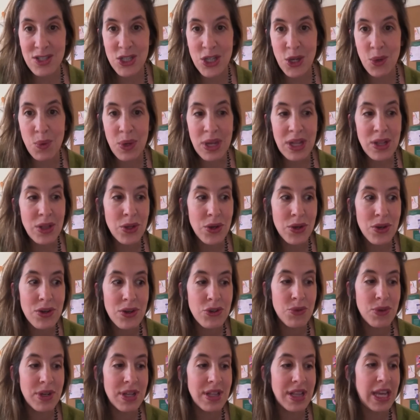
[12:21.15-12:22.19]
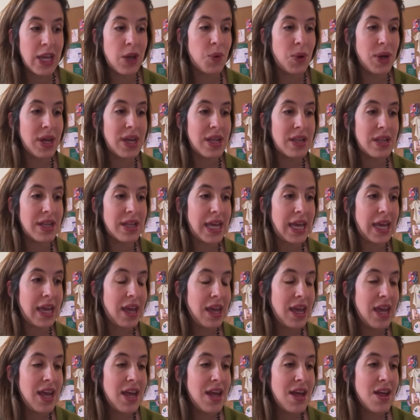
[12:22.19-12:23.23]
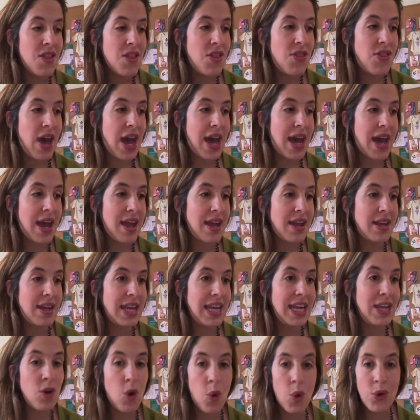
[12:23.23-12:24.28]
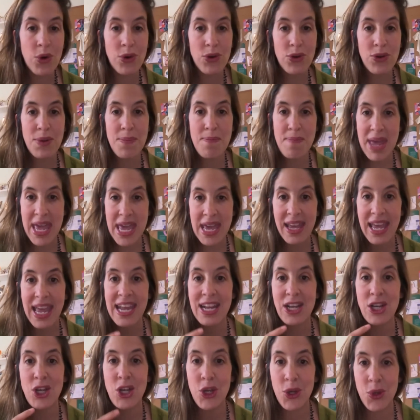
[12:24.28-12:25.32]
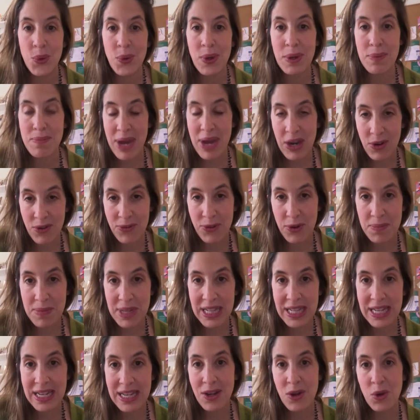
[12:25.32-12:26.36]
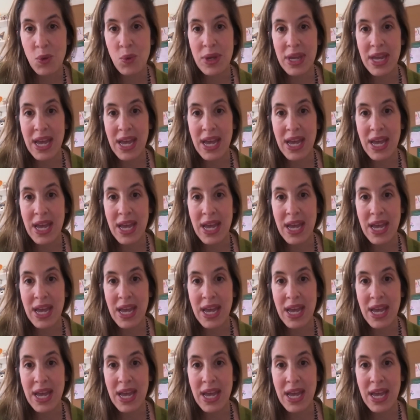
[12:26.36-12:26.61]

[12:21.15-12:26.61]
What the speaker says: So we learned really quickly that in order to make a new and better formula, we